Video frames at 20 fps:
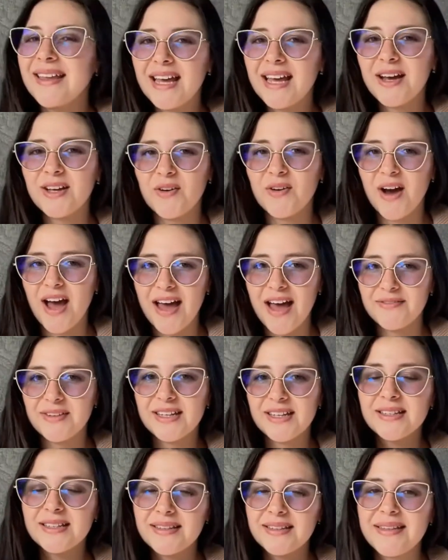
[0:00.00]
there you have
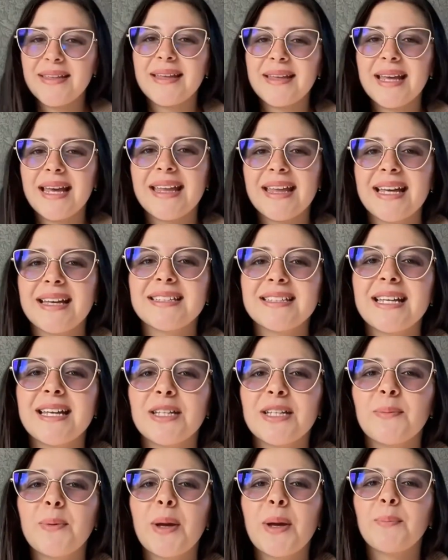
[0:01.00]
it. An
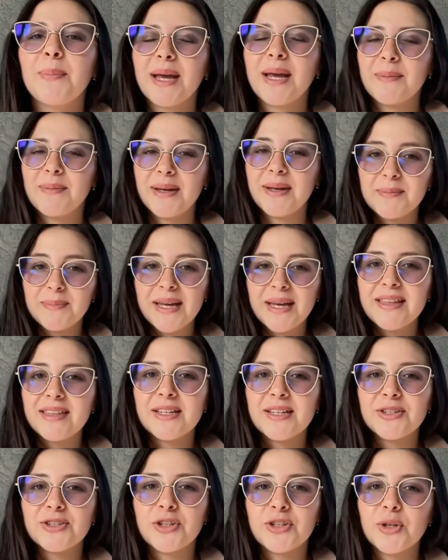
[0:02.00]
accessible payment
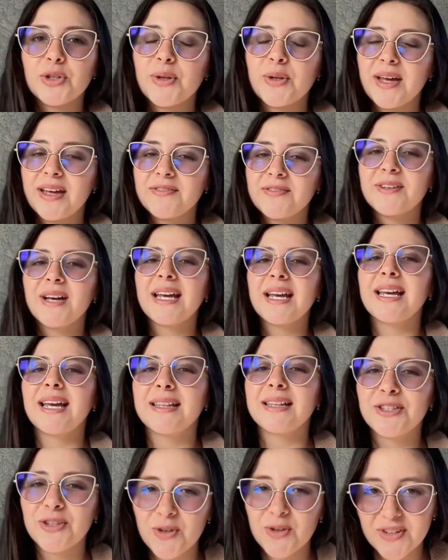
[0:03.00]
method so you can
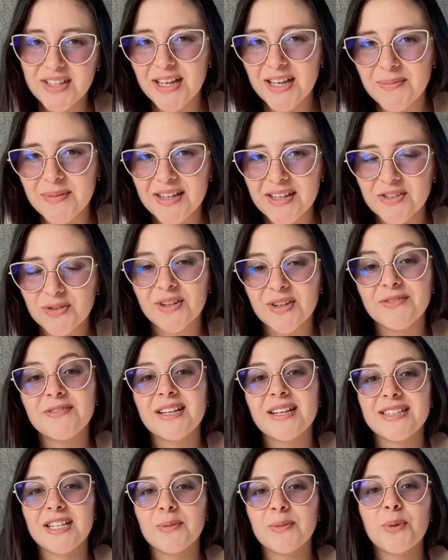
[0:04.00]
finance your EB-3
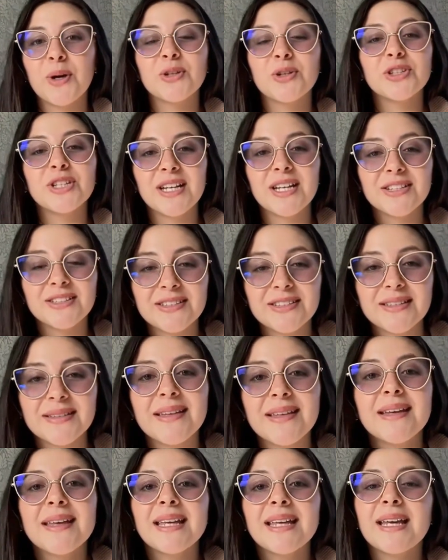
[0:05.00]
visa process
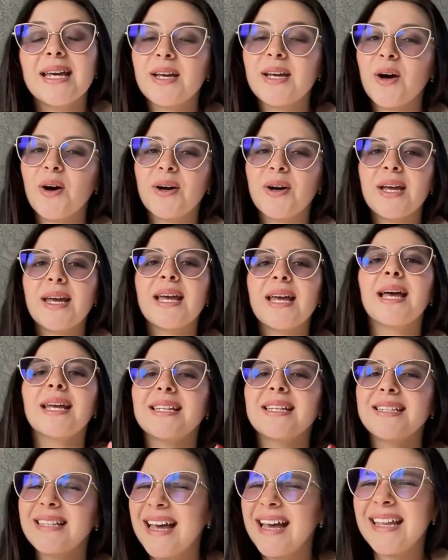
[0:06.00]
in an
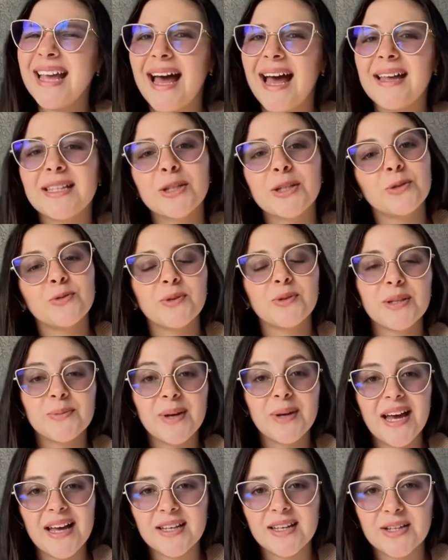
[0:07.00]
organized and hassle-free
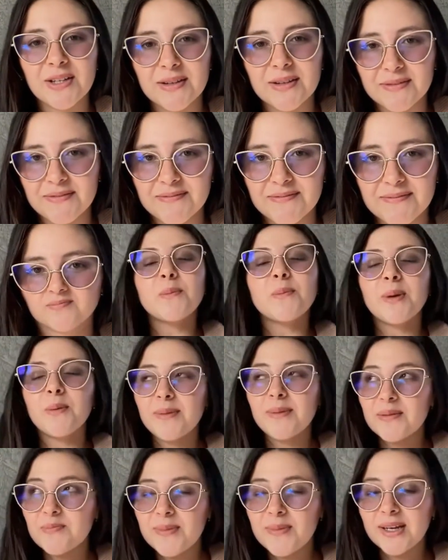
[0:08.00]
manner.
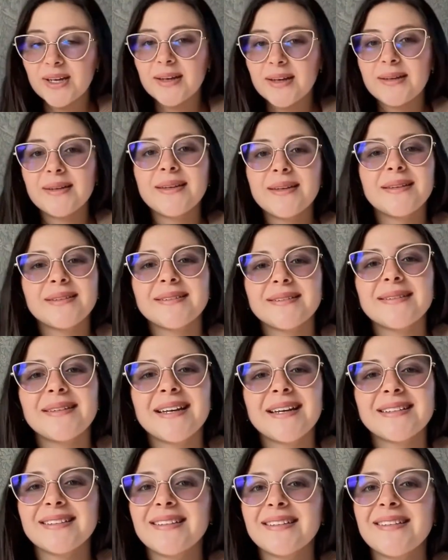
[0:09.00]
Remember,
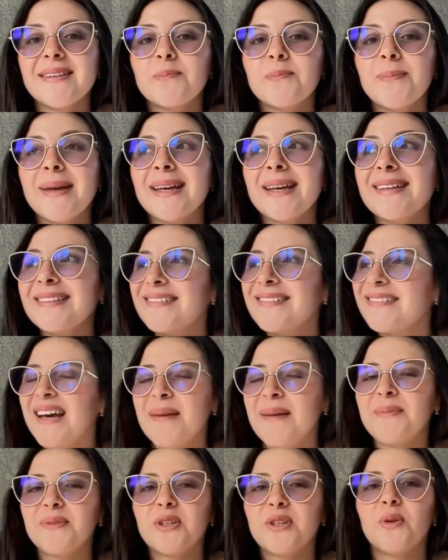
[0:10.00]
this is a big
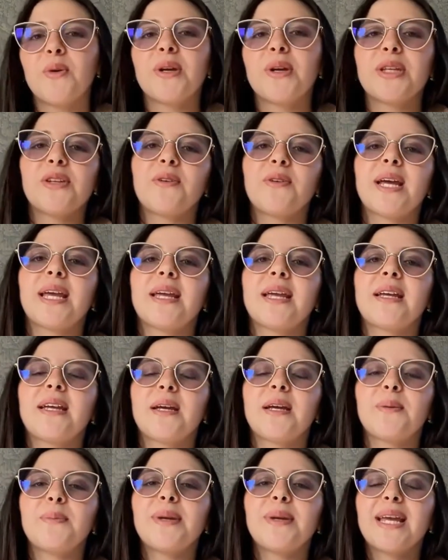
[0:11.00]
step towards
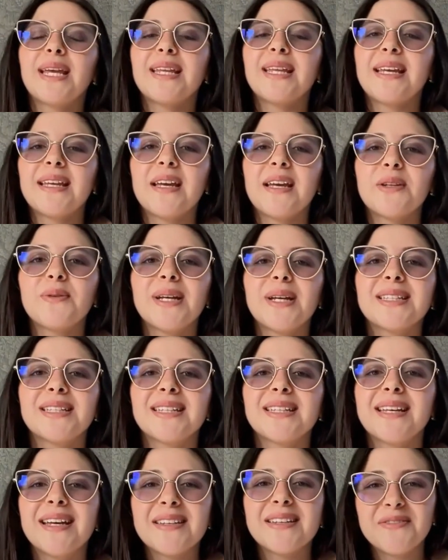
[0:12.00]
finally obtaining a
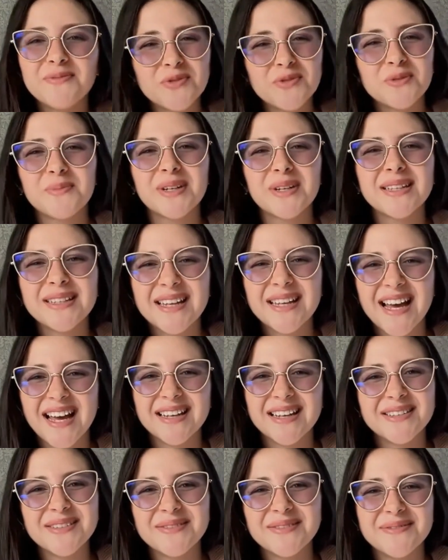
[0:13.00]
residence permit
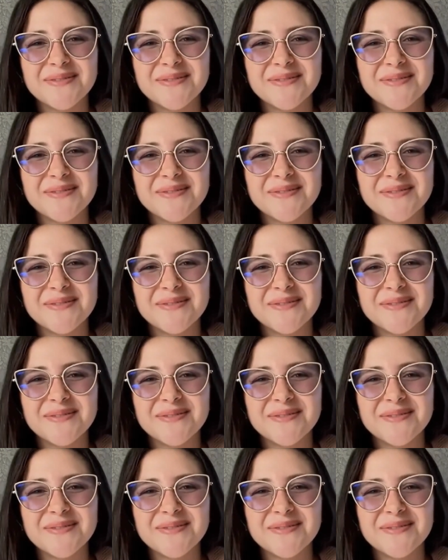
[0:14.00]
and